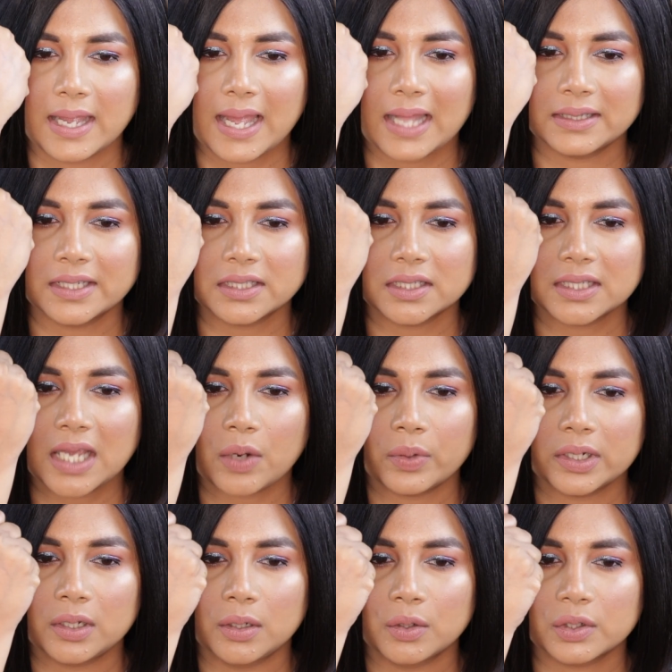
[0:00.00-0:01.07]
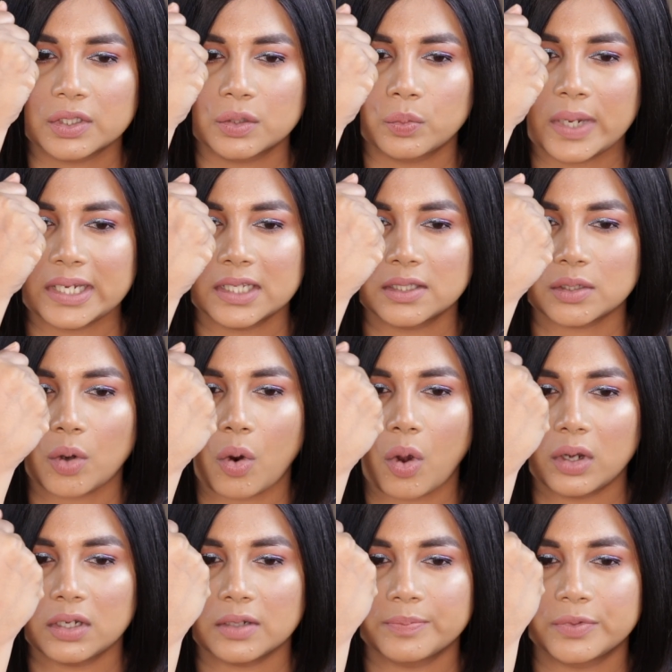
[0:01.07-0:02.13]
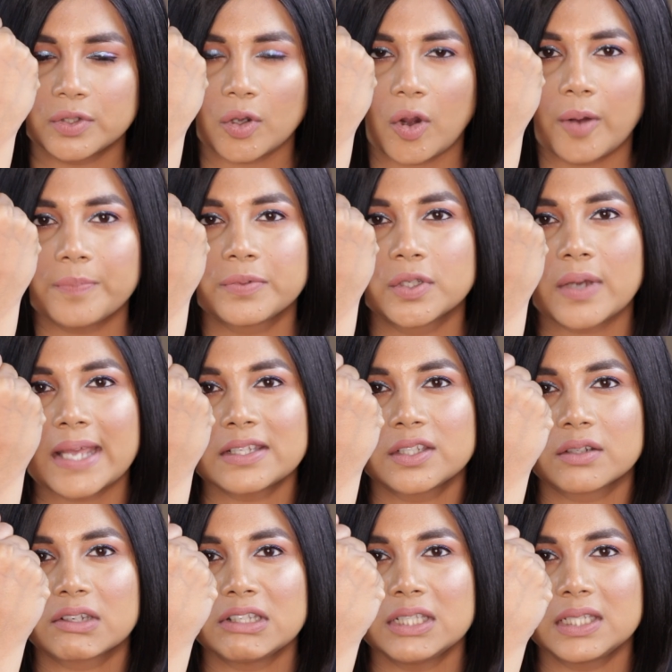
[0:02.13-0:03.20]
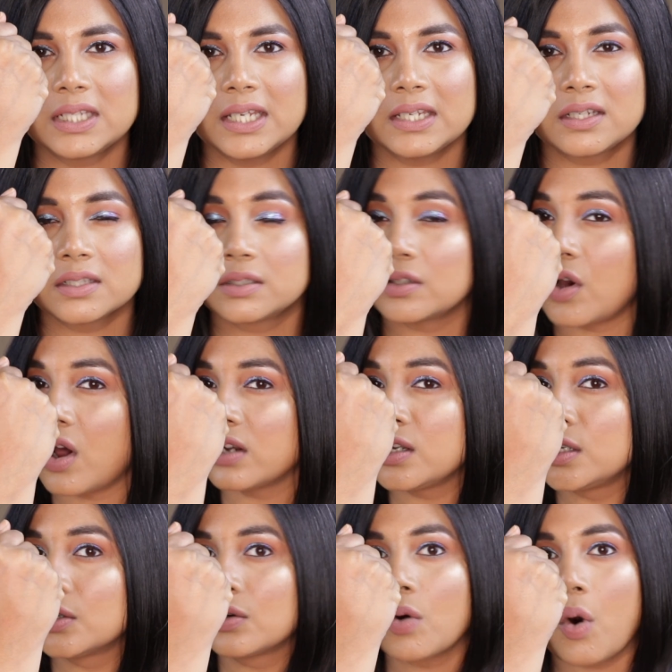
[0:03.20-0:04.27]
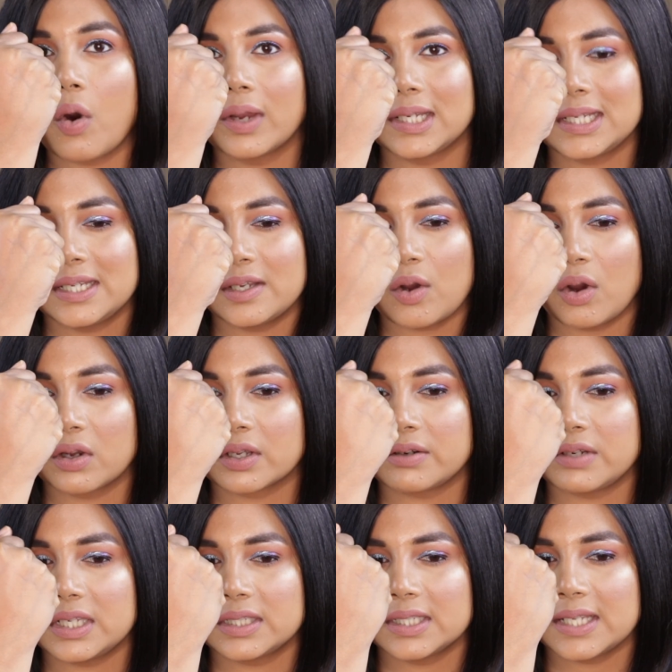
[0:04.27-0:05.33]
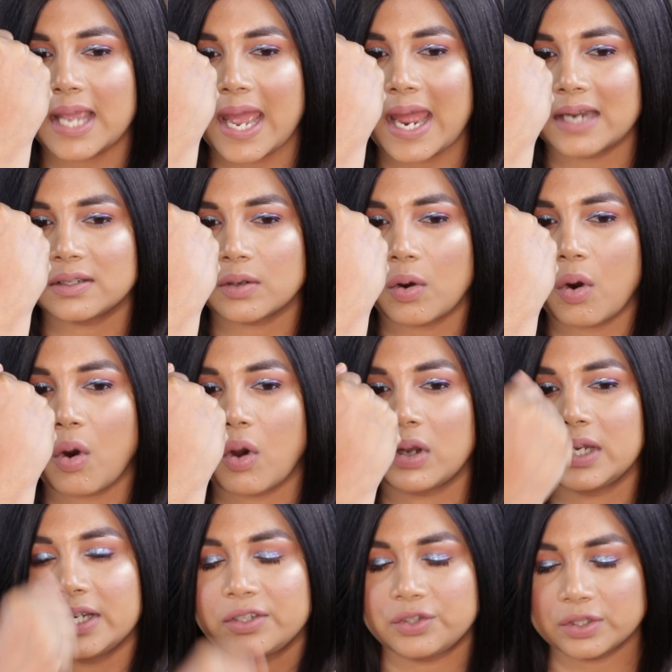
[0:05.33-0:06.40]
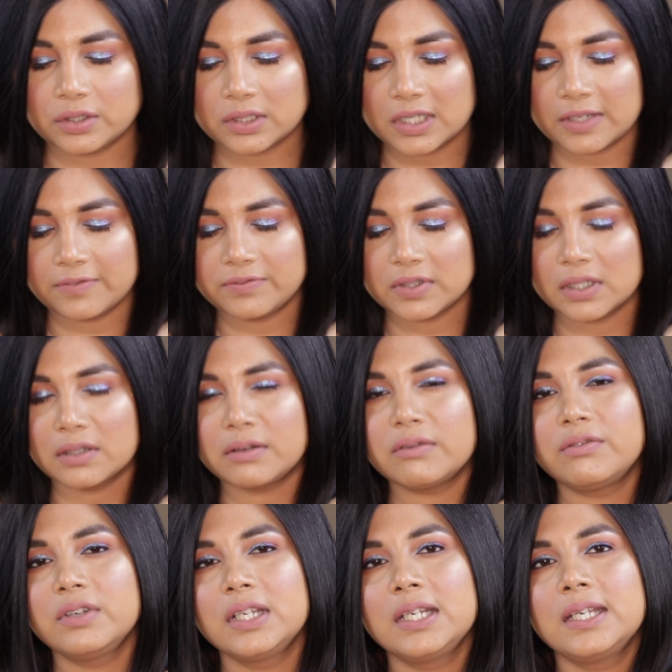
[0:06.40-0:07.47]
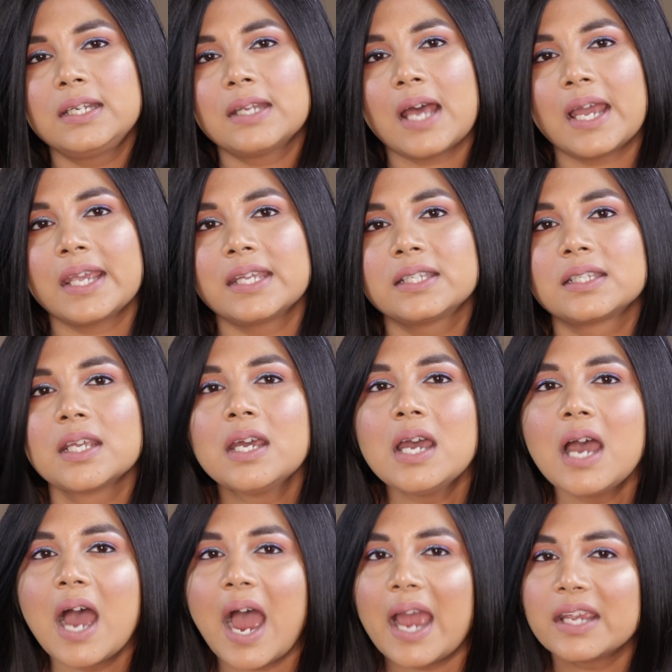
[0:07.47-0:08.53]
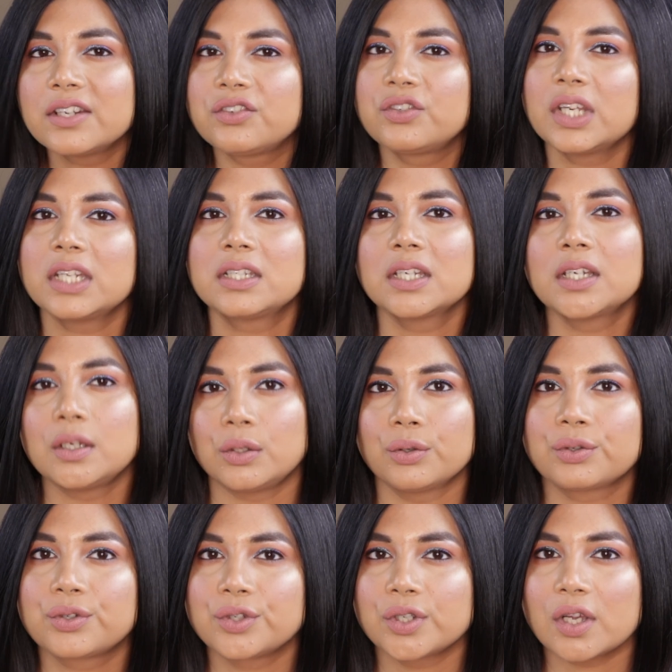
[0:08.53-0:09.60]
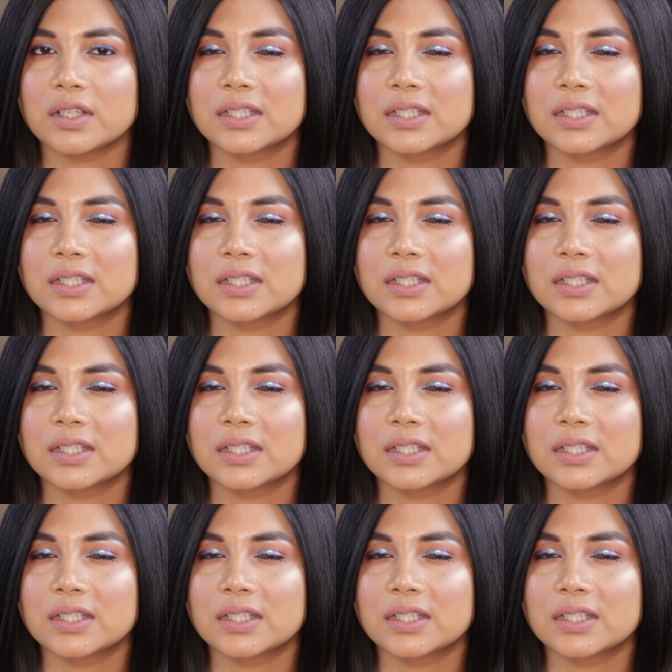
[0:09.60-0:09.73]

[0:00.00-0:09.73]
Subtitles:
And this is how it looks when it's all absorbed. So as you can see, it does not look oily or greasy at all. It just gives a really nice hydrated look to your